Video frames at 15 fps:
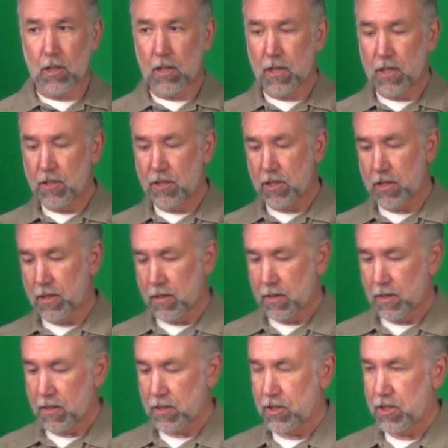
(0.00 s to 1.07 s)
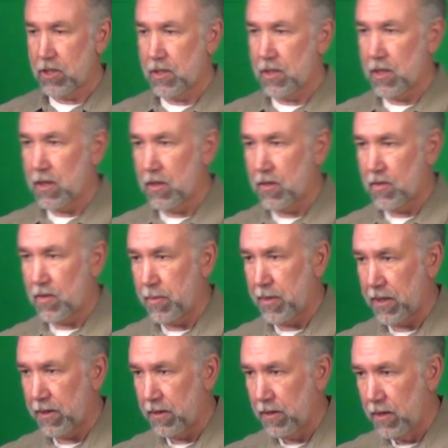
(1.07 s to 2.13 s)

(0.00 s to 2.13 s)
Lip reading: larger, and I'll show you the close-up here.